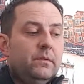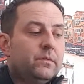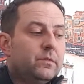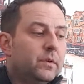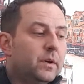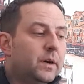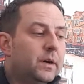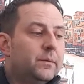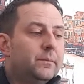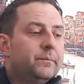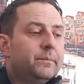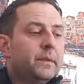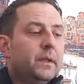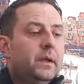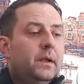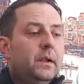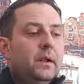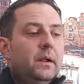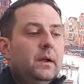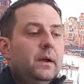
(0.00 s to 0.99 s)
So
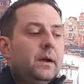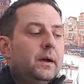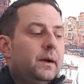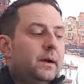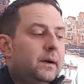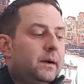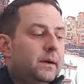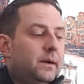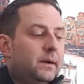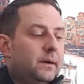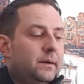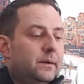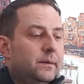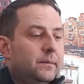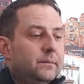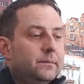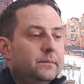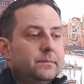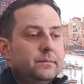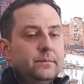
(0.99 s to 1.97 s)

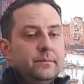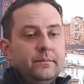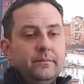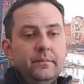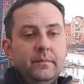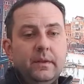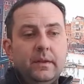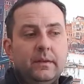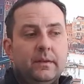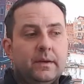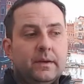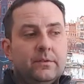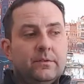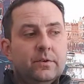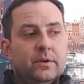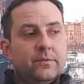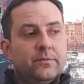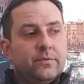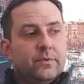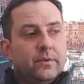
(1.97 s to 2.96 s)
uh, that's
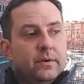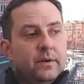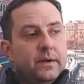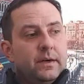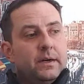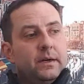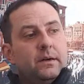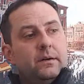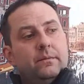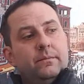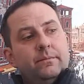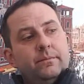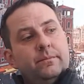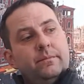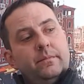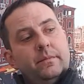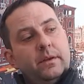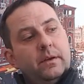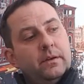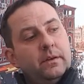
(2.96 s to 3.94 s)
it for now.
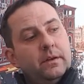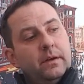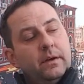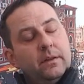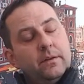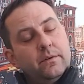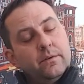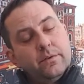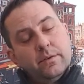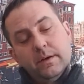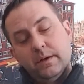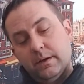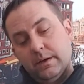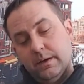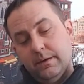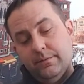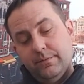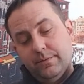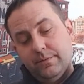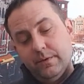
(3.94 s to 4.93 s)
The only other thing
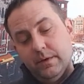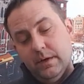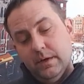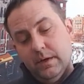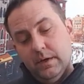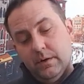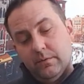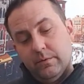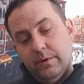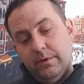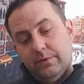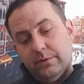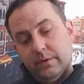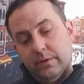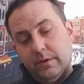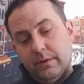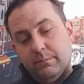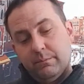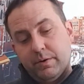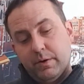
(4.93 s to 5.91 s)
I've
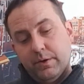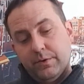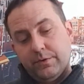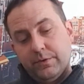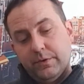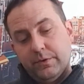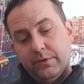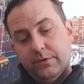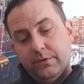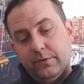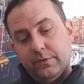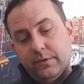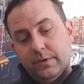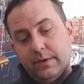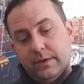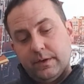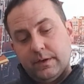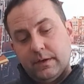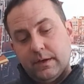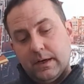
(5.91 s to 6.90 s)
recently purchased uh,
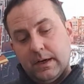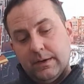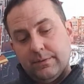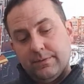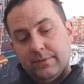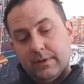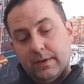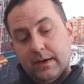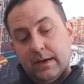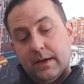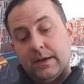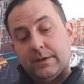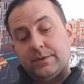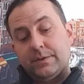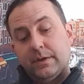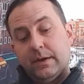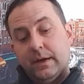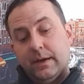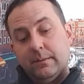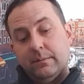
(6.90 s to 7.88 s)
off of
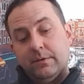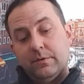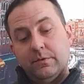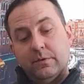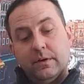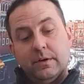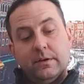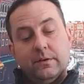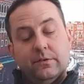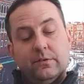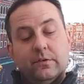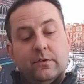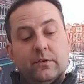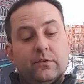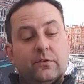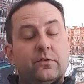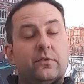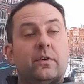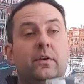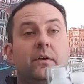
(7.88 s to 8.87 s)
actually Amazon is the
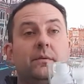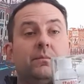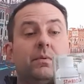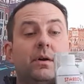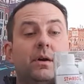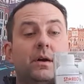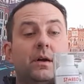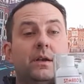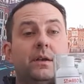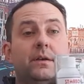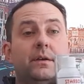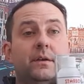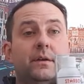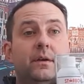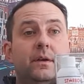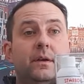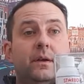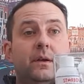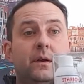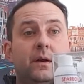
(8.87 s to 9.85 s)
Star Bond.
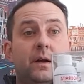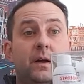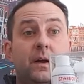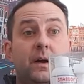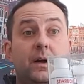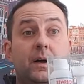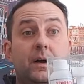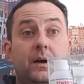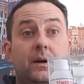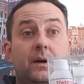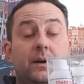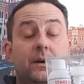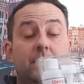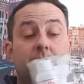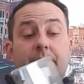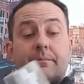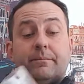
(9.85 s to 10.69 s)
Uh,